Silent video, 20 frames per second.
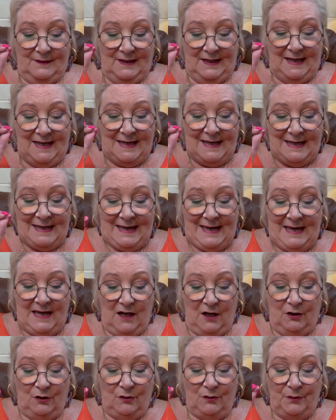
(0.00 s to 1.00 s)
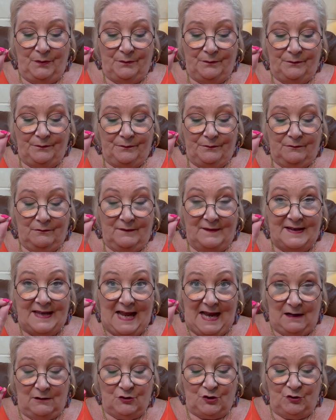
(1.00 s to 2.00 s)
in Leo,
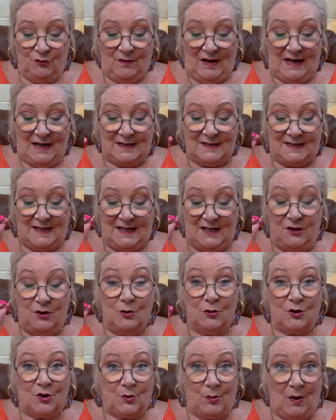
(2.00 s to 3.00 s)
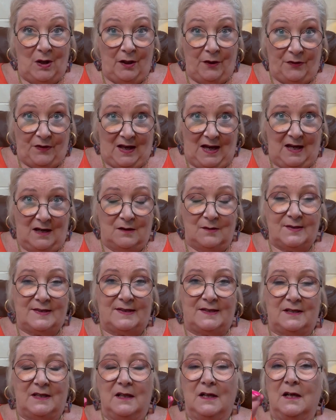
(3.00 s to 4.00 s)
now direct in your 12th
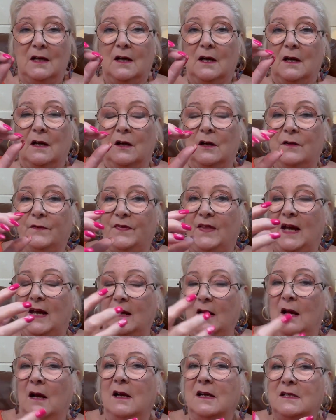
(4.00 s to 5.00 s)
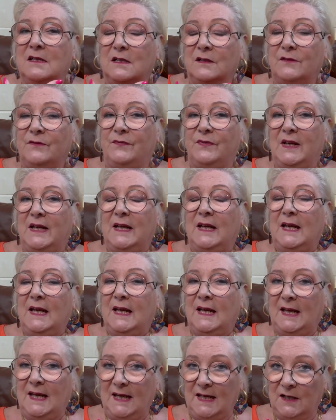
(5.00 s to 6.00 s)
house, of that kind of
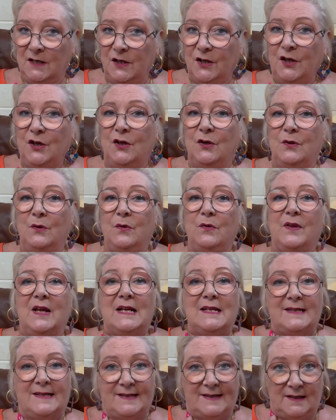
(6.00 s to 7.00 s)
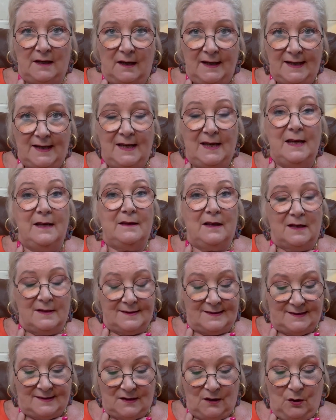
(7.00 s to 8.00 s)
inner you, that psyche, that
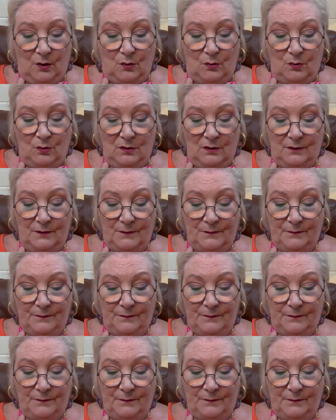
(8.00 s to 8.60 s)
soul,